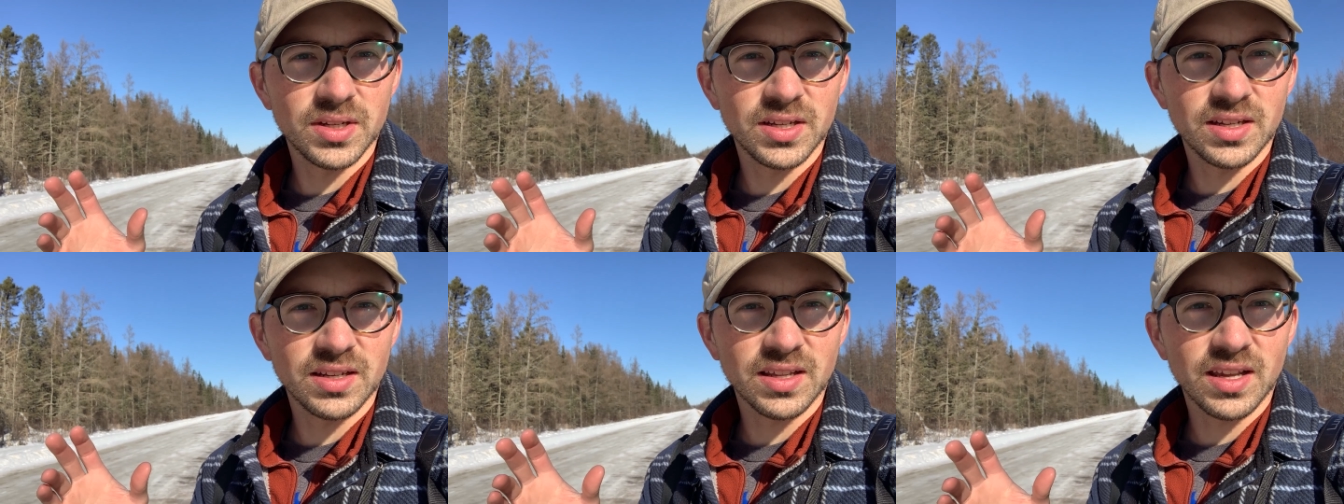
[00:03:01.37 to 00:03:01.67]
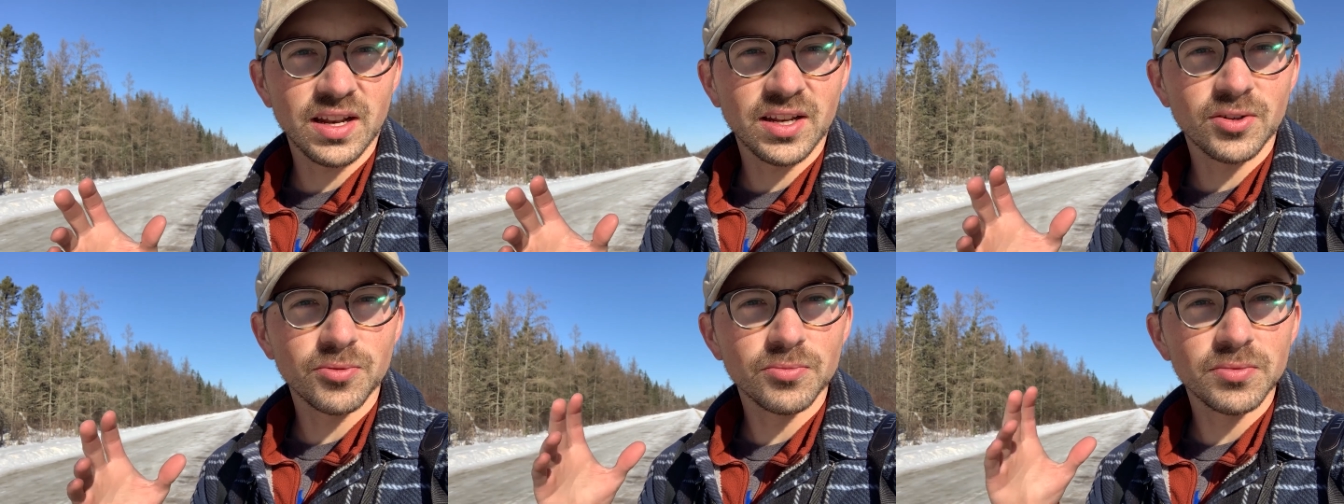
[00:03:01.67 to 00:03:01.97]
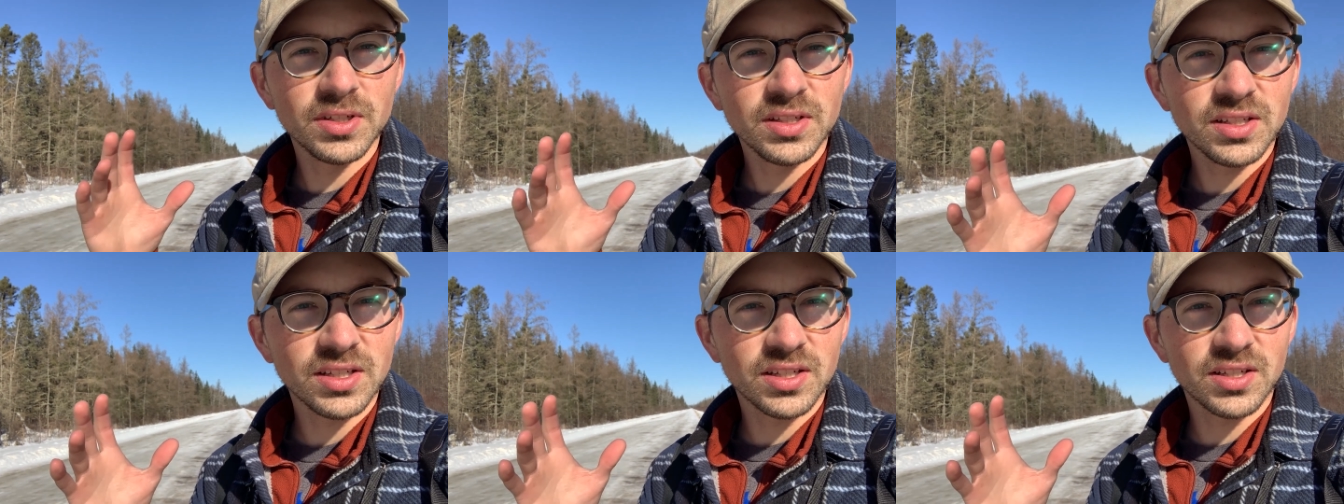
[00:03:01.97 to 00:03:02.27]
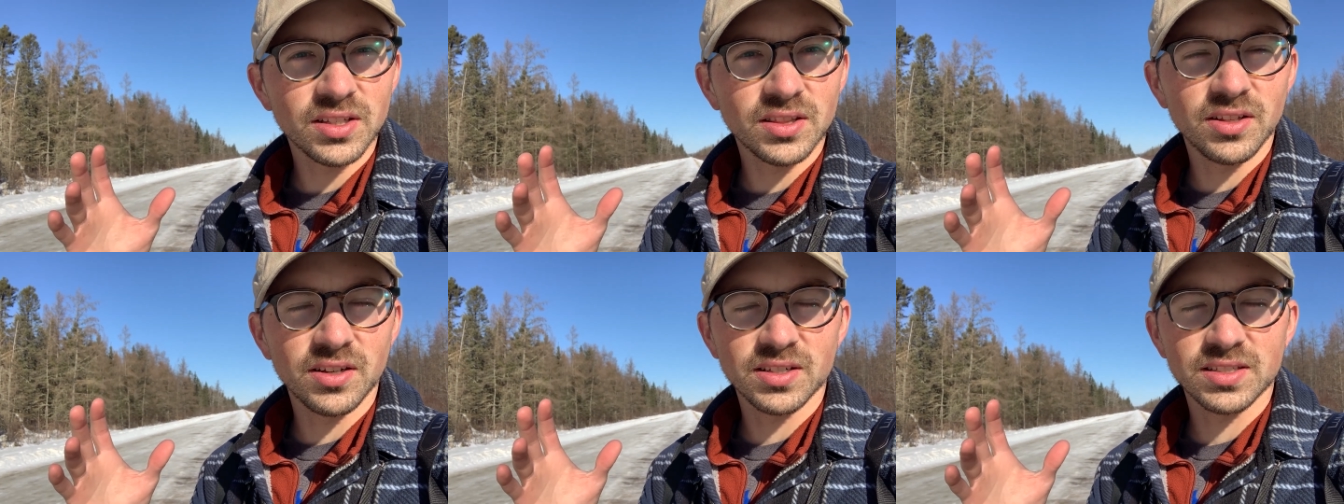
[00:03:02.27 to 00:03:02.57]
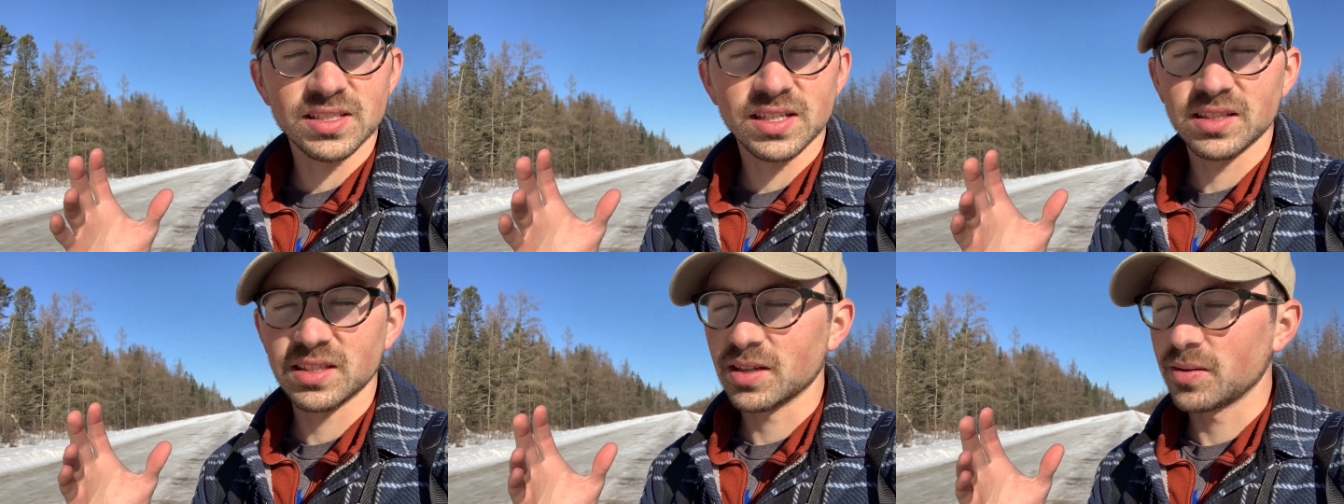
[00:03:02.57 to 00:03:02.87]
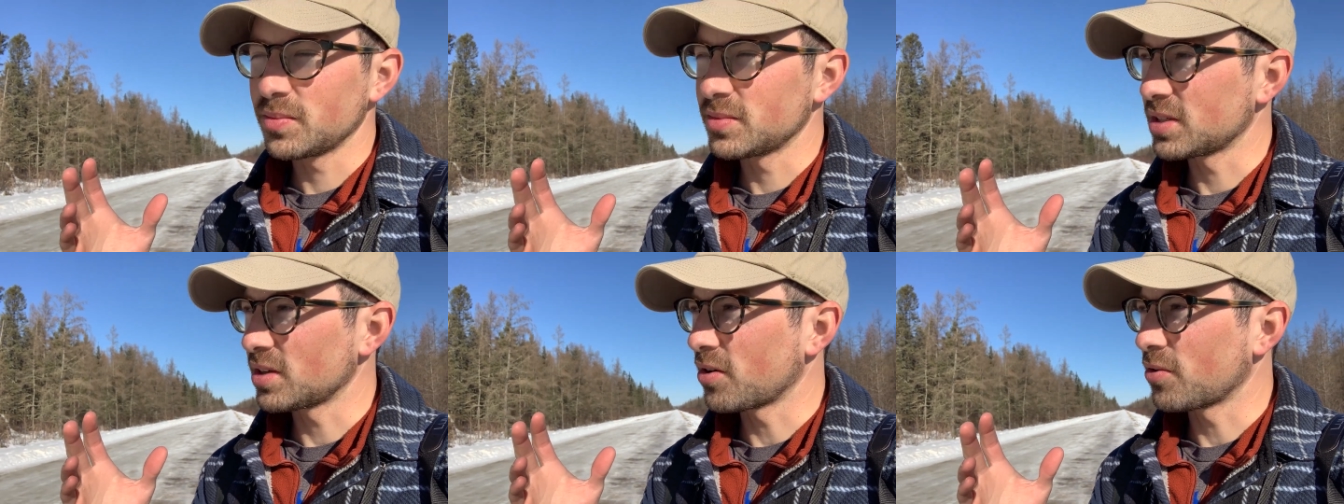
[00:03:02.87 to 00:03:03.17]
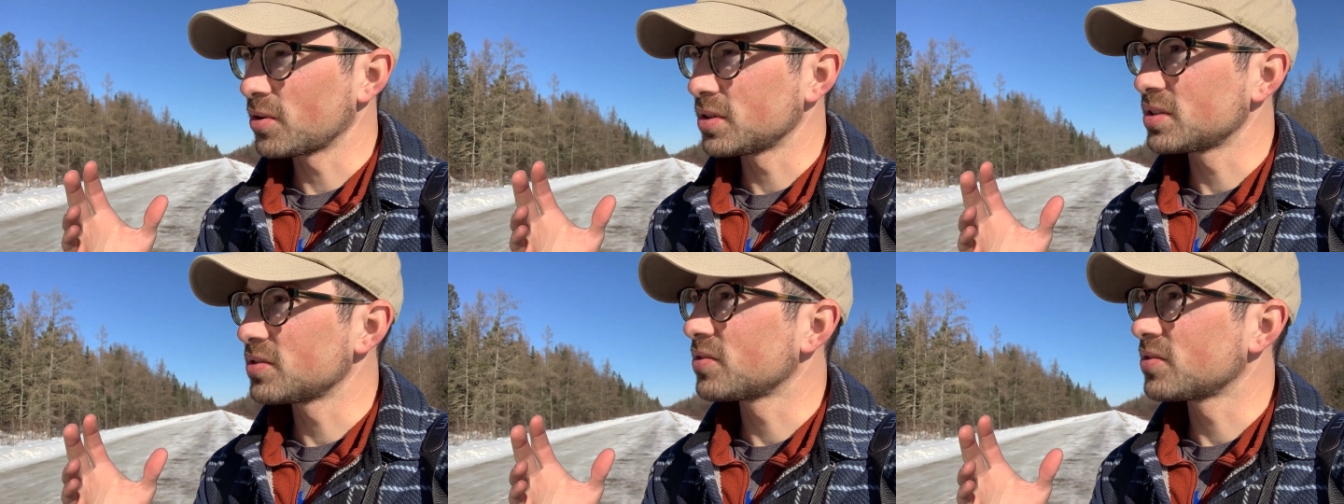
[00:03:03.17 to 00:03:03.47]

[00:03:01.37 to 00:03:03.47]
in, getting really good looks at them is always